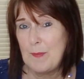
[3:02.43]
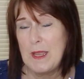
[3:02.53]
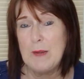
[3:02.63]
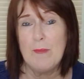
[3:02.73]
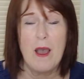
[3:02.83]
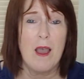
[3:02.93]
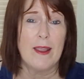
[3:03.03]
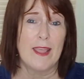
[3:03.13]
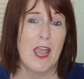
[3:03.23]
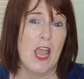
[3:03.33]
pin
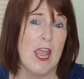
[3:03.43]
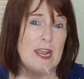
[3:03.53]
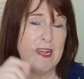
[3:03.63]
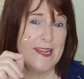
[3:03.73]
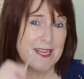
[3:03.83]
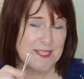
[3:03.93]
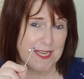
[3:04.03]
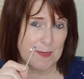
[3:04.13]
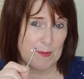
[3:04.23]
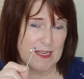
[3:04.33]
my
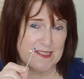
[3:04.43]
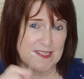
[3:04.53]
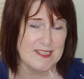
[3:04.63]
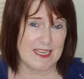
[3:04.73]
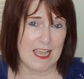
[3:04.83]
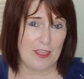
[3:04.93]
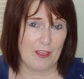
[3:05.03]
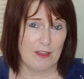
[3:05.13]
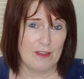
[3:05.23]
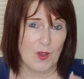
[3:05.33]
knitting pieces
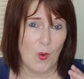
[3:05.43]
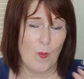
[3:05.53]
together